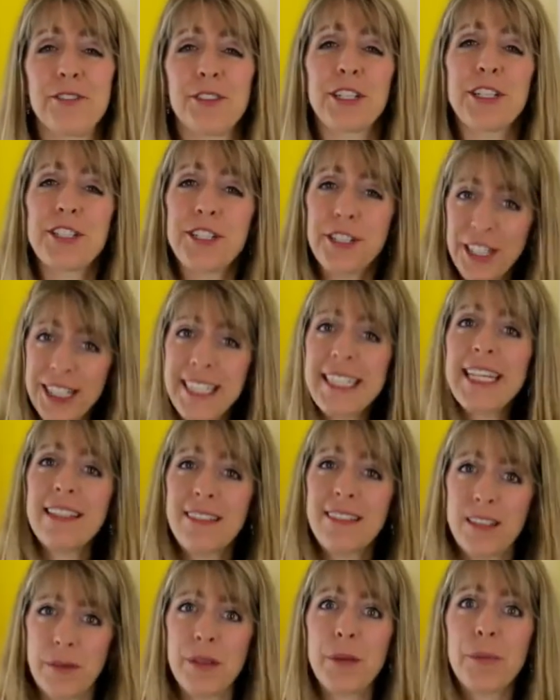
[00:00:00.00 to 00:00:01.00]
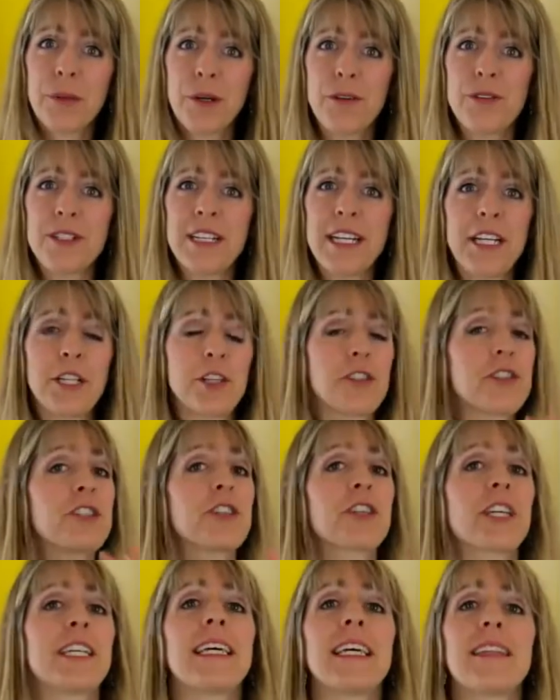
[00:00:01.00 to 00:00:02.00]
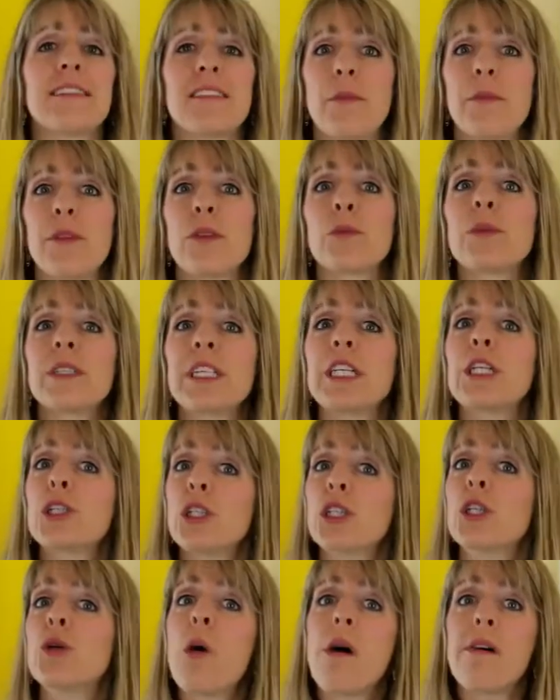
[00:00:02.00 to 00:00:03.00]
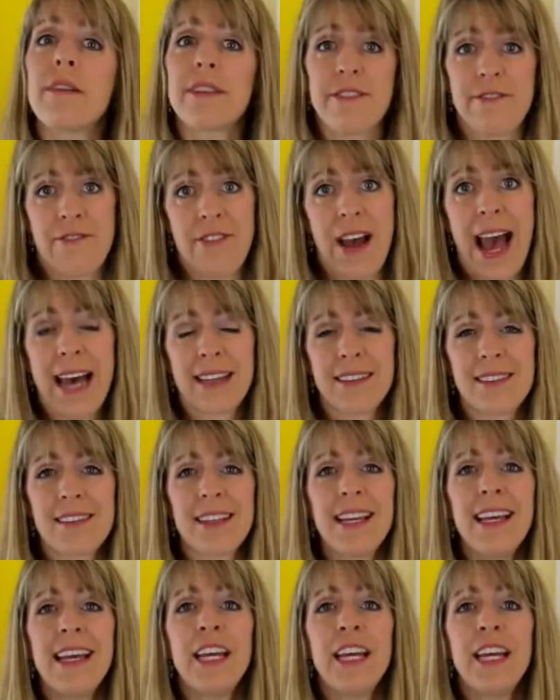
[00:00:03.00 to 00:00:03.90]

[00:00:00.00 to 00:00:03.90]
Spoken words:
So you're still gonna get some of the protein, you're still gonna get some of the really good quality fats,